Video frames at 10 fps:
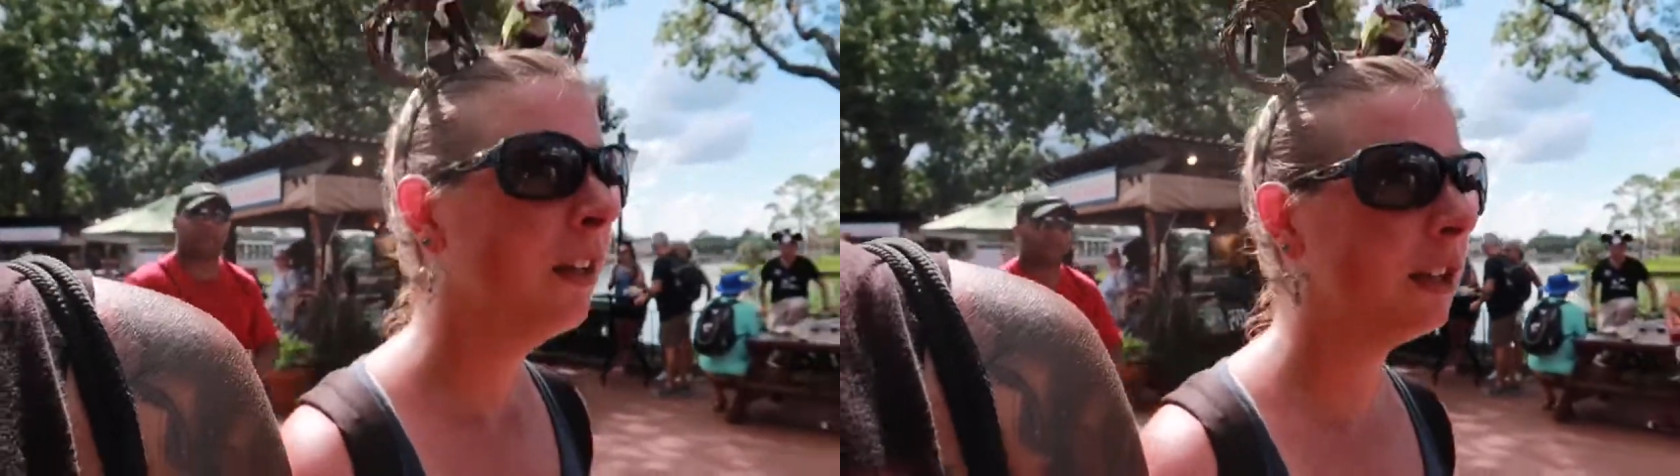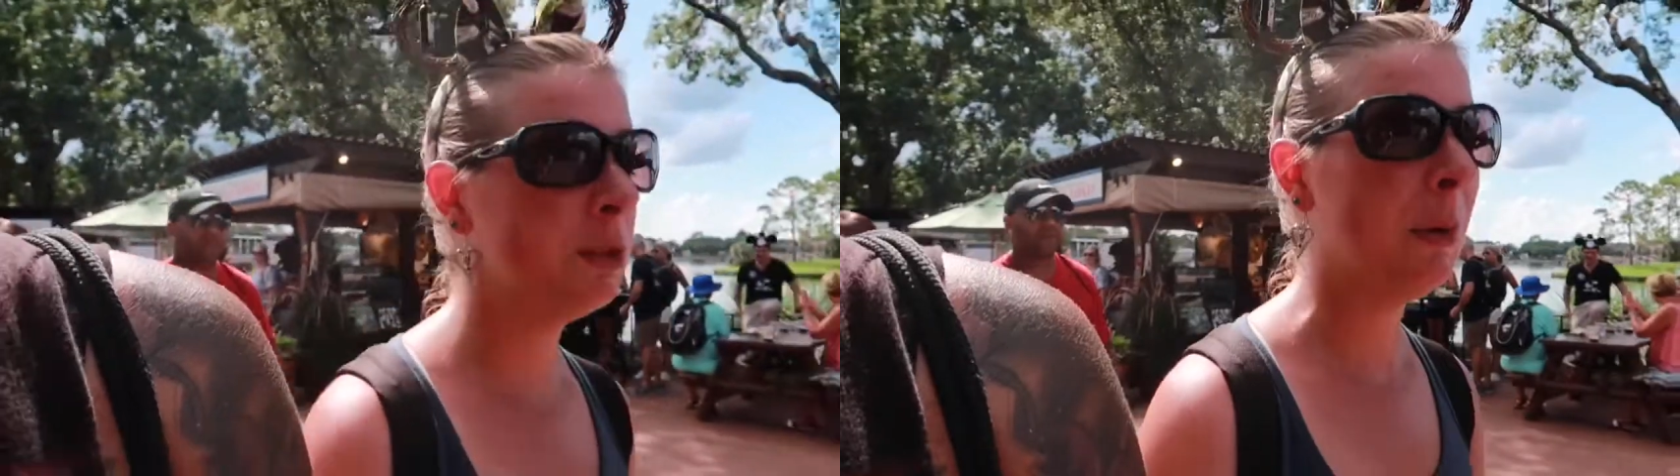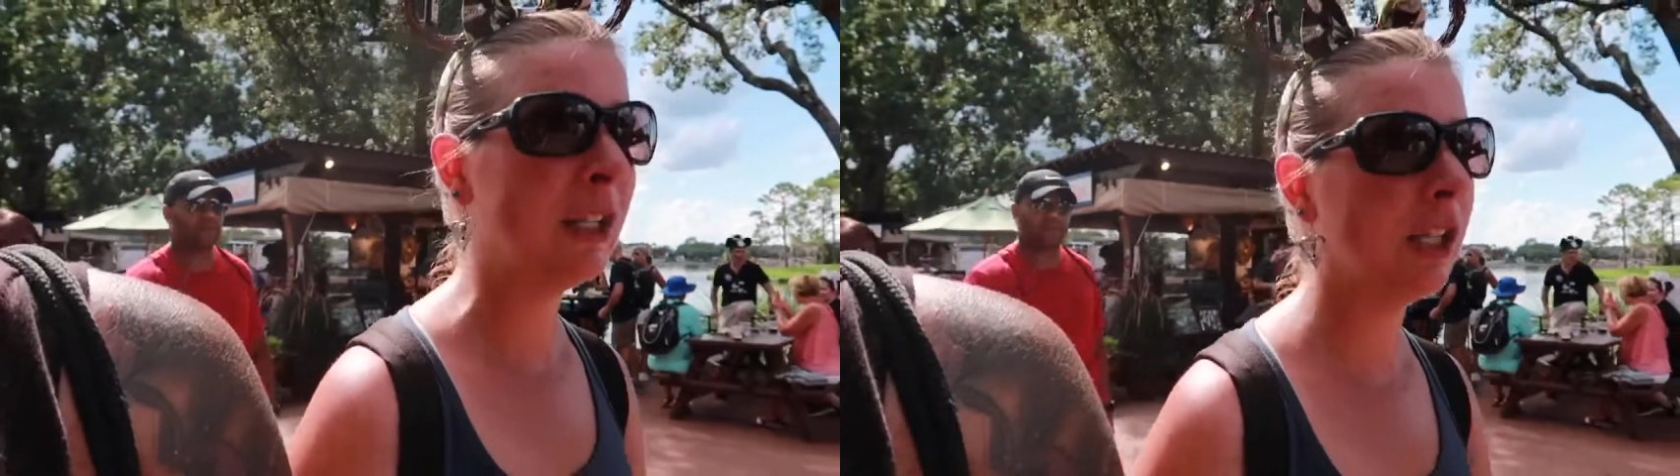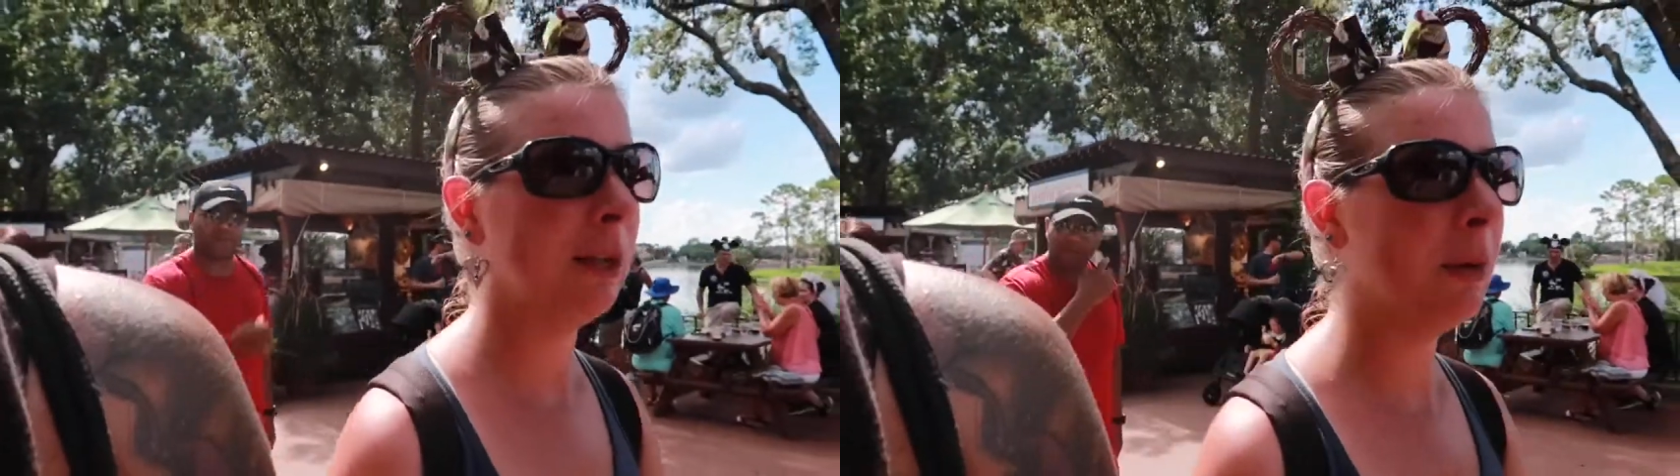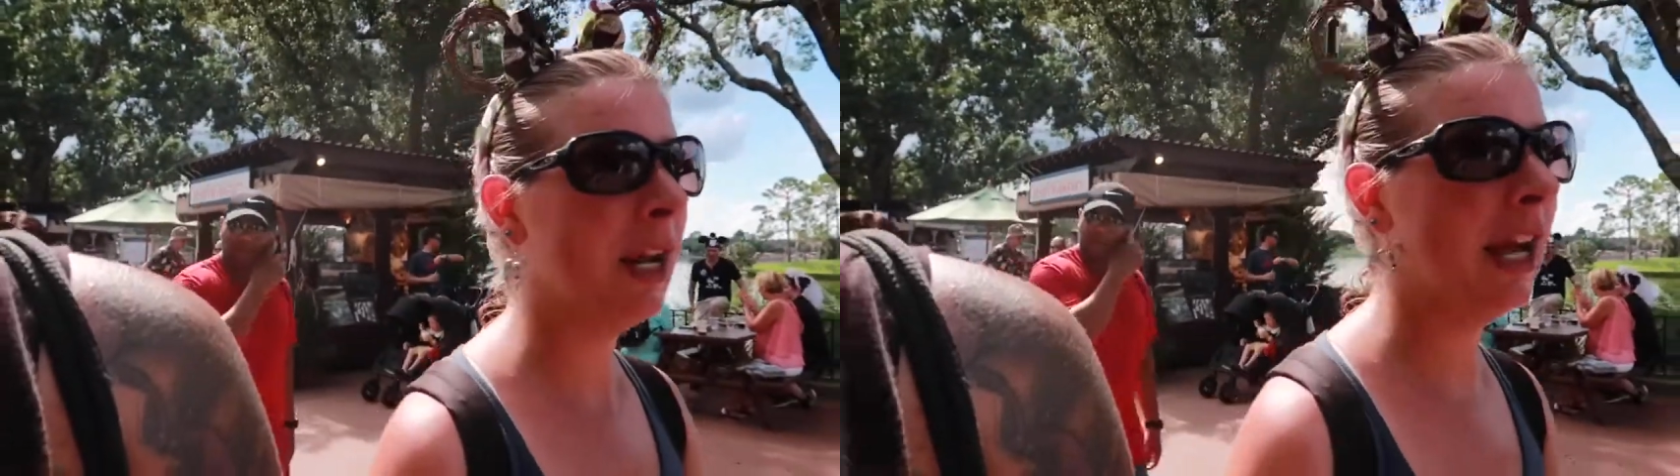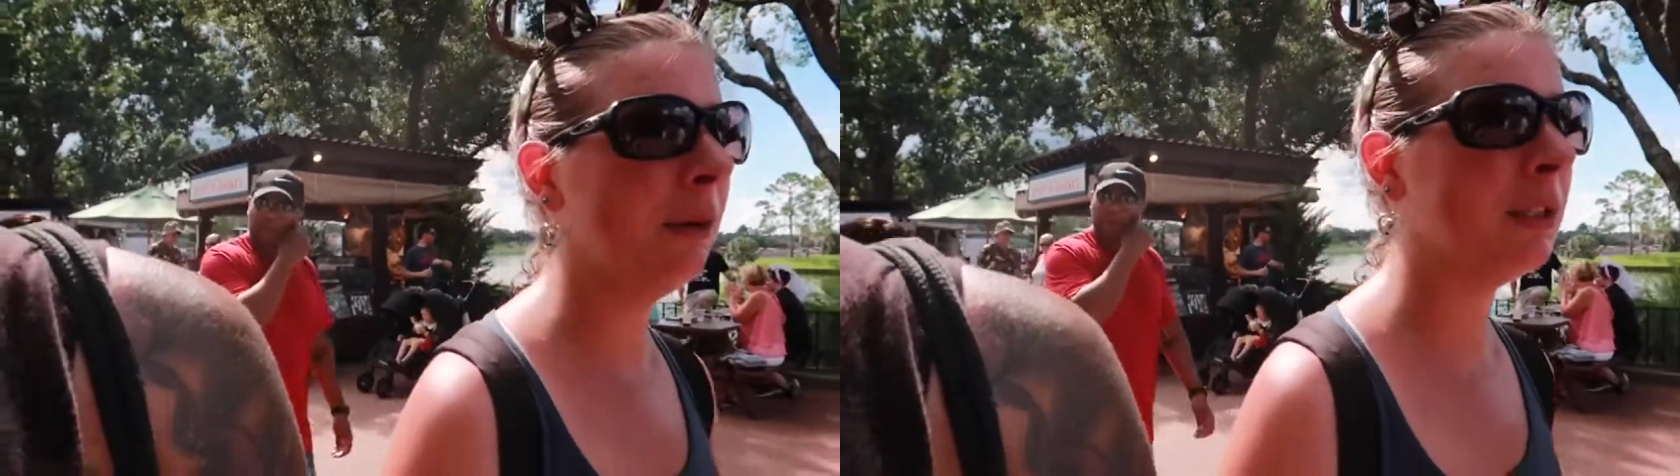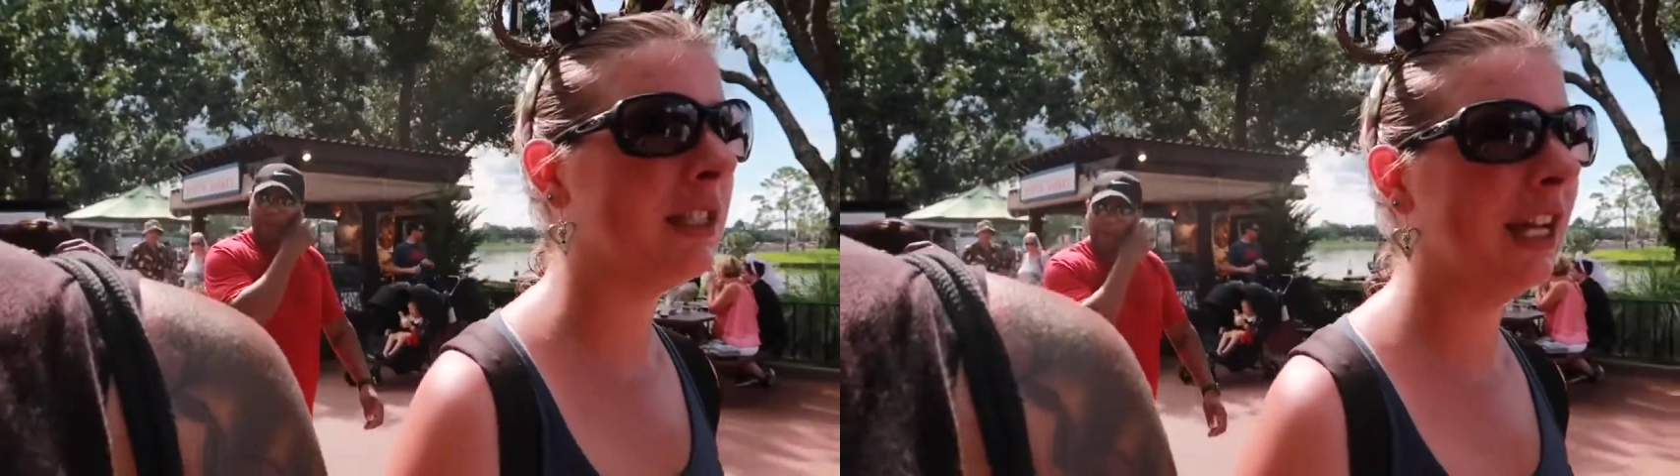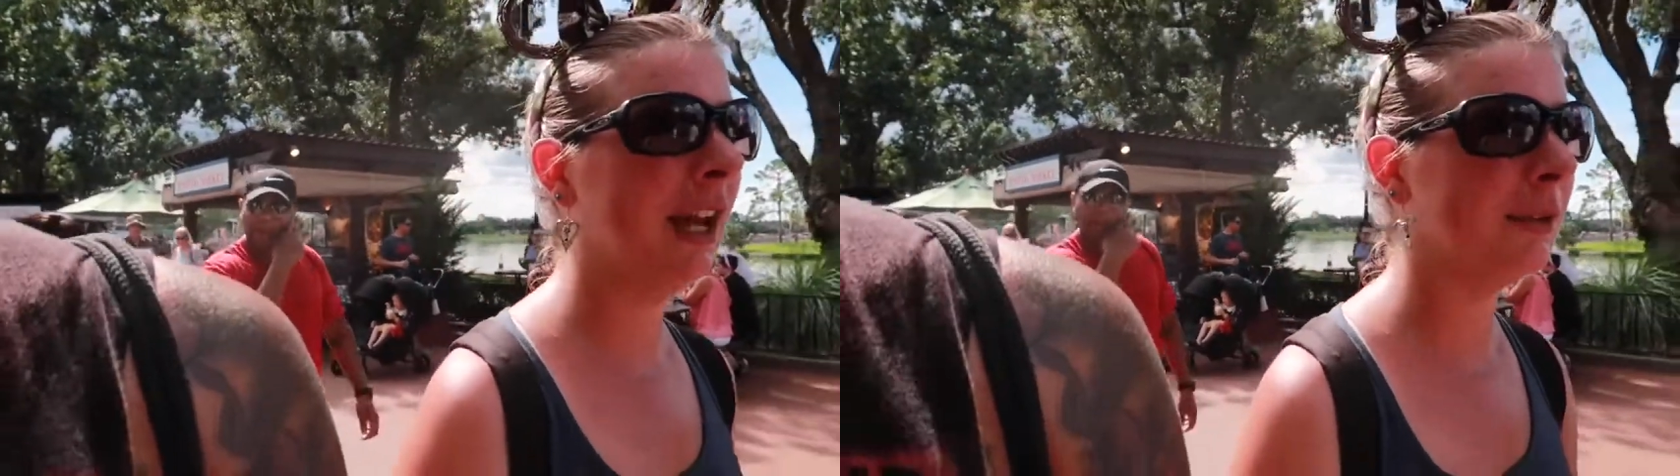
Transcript: especially when I was thinking